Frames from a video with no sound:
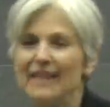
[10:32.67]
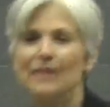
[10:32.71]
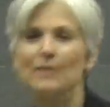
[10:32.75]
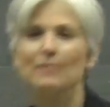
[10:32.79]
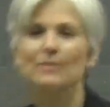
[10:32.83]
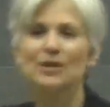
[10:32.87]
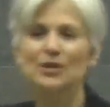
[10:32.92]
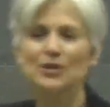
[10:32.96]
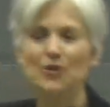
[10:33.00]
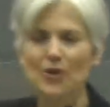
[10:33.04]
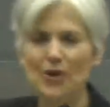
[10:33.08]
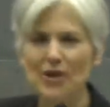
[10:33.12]
the
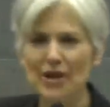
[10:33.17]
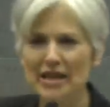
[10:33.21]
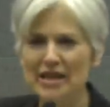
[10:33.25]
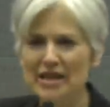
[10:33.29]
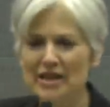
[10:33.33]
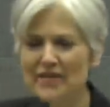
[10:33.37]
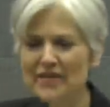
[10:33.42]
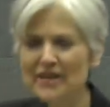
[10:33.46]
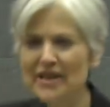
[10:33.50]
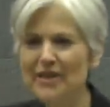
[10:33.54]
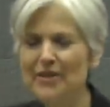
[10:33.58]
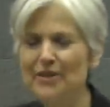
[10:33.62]
majority
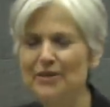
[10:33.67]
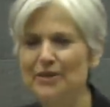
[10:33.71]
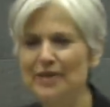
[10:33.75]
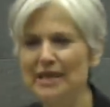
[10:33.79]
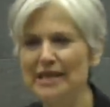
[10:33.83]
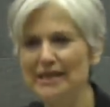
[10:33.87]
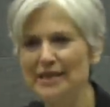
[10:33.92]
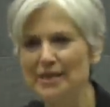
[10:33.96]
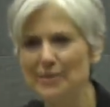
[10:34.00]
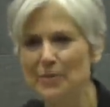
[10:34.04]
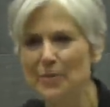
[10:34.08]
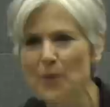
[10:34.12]
of
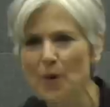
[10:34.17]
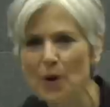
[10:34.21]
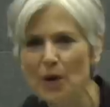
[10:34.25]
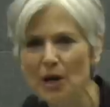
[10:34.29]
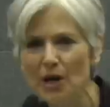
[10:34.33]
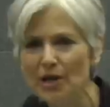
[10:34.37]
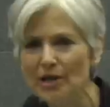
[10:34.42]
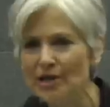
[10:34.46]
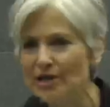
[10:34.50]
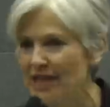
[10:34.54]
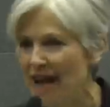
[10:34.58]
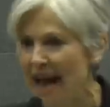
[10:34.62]
Hillary's
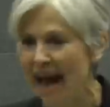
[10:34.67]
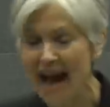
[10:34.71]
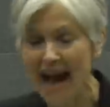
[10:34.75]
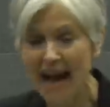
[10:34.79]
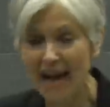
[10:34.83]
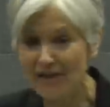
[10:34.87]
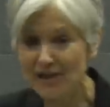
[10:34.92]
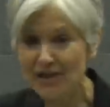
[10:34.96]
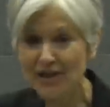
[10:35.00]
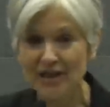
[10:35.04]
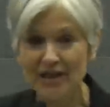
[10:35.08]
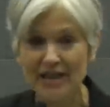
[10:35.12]
supporters
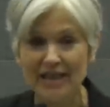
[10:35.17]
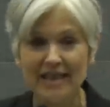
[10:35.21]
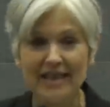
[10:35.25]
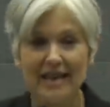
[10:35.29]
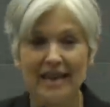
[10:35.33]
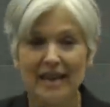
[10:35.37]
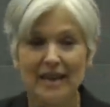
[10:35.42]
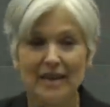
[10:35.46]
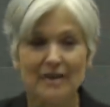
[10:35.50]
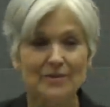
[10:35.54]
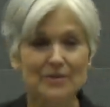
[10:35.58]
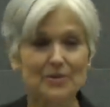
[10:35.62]
actually
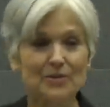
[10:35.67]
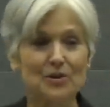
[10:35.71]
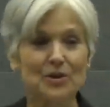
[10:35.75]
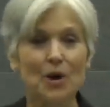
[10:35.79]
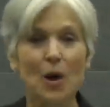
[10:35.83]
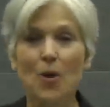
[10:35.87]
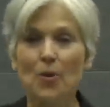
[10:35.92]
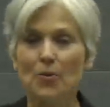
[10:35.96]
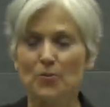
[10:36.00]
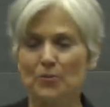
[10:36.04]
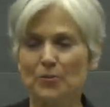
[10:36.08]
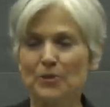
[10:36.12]

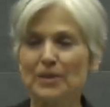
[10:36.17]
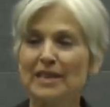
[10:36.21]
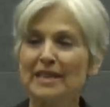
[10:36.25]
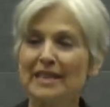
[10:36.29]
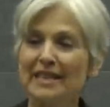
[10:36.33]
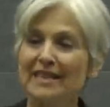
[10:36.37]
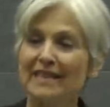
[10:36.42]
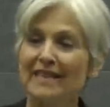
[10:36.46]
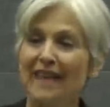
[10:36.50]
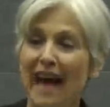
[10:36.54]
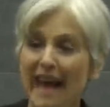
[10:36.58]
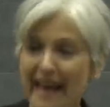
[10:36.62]
don't
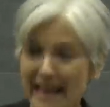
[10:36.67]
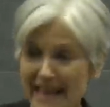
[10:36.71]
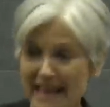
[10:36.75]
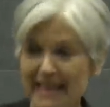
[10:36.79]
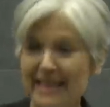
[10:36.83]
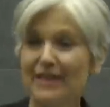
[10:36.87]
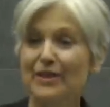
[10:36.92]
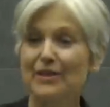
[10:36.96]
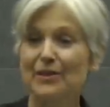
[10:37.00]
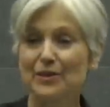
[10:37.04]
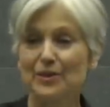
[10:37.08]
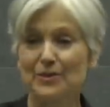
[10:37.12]
really like
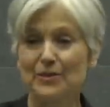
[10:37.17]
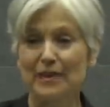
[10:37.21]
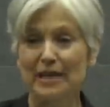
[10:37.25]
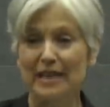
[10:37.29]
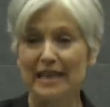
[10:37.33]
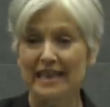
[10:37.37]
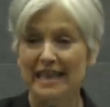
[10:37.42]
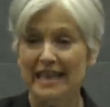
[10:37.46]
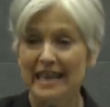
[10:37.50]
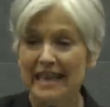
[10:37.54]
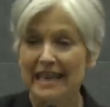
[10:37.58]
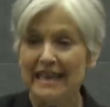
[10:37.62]

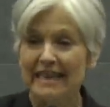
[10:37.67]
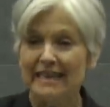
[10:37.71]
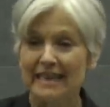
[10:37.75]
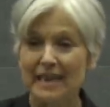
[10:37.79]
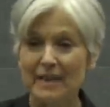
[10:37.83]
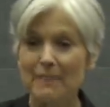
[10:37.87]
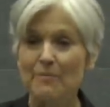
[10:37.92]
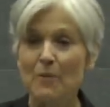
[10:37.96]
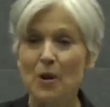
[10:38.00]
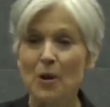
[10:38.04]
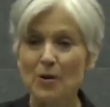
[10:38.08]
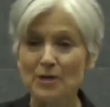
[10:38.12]
Hillary.
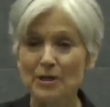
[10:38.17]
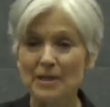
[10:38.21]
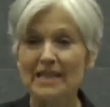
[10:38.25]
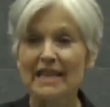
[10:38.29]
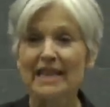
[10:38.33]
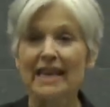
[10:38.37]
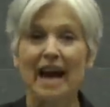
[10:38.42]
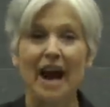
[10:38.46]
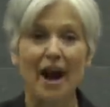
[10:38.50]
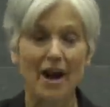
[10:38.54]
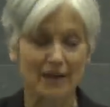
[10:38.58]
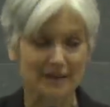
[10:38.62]
They
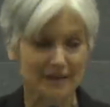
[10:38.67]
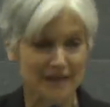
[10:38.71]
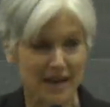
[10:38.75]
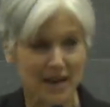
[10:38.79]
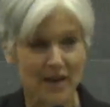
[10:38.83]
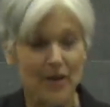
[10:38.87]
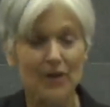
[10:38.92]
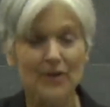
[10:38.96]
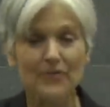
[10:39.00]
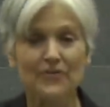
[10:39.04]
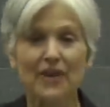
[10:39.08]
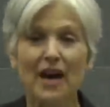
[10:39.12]
mostly are
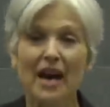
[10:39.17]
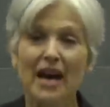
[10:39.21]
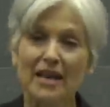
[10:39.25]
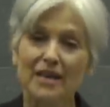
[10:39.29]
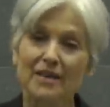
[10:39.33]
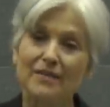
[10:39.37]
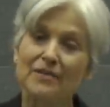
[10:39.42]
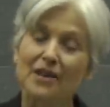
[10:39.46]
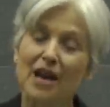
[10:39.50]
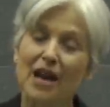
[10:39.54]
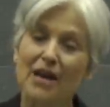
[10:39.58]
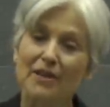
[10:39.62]
terrified
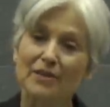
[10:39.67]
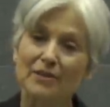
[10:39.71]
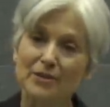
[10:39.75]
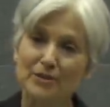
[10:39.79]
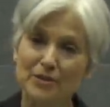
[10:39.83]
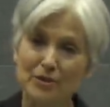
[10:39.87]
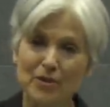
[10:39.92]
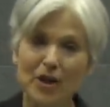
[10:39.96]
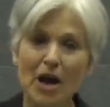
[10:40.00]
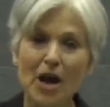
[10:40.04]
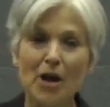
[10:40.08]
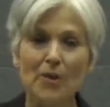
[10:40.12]
of Donald
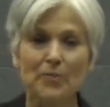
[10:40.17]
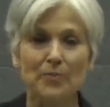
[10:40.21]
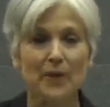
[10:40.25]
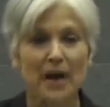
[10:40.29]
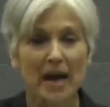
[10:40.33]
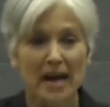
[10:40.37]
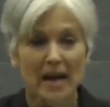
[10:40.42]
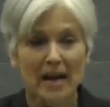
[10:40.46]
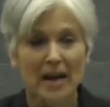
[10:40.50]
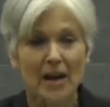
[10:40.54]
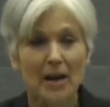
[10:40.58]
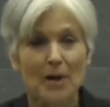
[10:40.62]
Trump.
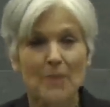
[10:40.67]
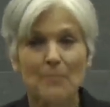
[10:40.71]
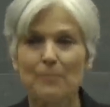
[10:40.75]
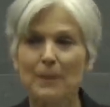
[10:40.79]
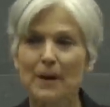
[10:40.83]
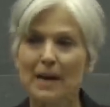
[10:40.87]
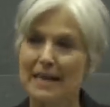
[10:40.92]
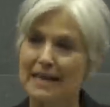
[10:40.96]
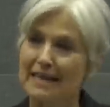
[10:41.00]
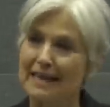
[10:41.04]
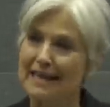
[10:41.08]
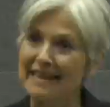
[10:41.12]

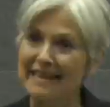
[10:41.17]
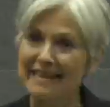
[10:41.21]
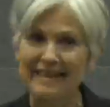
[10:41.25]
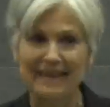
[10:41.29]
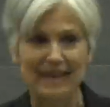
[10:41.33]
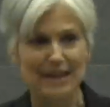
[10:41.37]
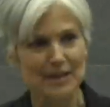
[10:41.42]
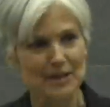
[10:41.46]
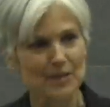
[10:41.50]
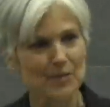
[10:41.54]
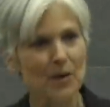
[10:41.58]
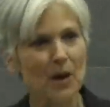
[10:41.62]
But
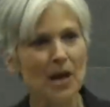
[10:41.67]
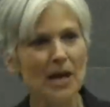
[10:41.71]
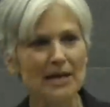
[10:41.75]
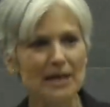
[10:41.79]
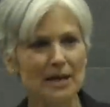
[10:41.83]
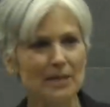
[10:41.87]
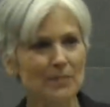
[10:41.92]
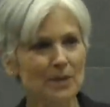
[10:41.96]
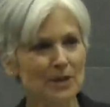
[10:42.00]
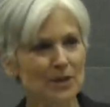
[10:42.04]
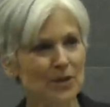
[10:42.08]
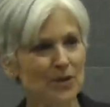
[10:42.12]
guess what?
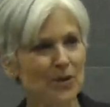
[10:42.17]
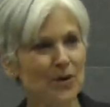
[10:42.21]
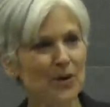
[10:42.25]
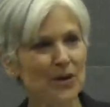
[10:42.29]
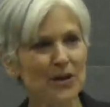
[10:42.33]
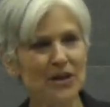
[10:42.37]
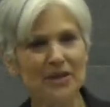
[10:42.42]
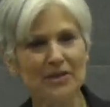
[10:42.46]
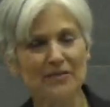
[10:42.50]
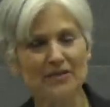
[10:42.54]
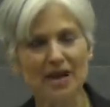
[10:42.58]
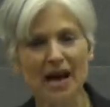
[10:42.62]
The
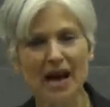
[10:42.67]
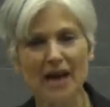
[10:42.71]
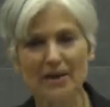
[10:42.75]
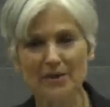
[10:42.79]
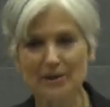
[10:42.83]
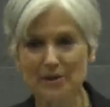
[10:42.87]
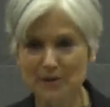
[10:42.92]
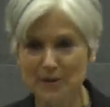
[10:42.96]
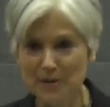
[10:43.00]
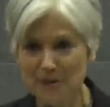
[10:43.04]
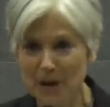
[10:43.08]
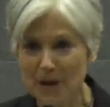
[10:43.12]
majority of
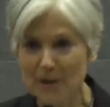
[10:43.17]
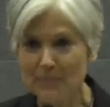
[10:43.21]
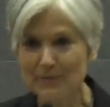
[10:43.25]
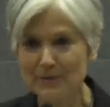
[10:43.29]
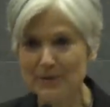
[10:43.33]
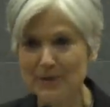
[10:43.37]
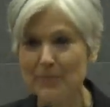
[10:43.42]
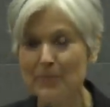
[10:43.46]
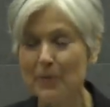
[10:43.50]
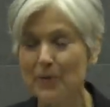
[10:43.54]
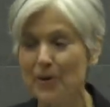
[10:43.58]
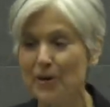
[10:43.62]
Donald Trump
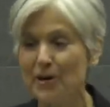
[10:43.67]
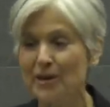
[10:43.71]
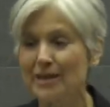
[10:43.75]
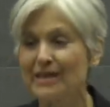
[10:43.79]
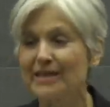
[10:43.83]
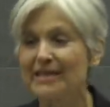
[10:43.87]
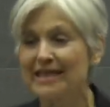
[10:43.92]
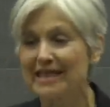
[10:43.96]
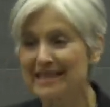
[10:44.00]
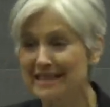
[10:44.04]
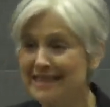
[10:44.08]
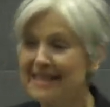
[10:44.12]

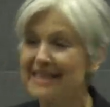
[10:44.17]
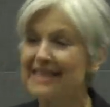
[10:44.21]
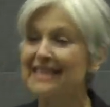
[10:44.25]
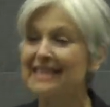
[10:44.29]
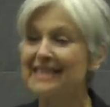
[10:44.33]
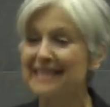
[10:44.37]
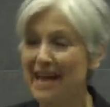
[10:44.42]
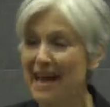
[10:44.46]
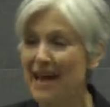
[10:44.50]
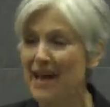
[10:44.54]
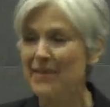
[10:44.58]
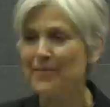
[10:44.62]
supporters, it's the
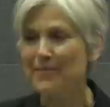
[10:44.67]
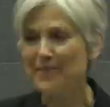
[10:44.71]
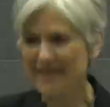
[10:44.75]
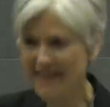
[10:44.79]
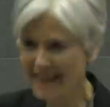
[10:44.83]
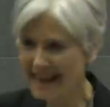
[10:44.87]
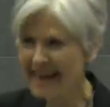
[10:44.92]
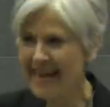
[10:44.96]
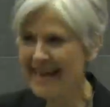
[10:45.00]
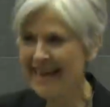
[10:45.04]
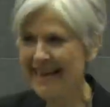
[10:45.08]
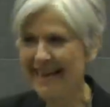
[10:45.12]
same
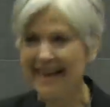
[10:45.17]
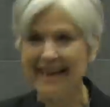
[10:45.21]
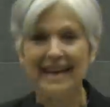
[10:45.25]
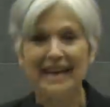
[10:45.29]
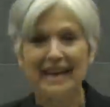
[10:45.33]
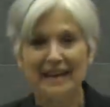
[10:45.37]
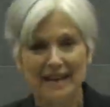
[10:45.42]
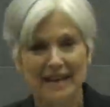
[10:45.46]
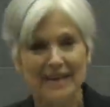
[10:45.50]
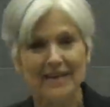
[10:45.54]
thing.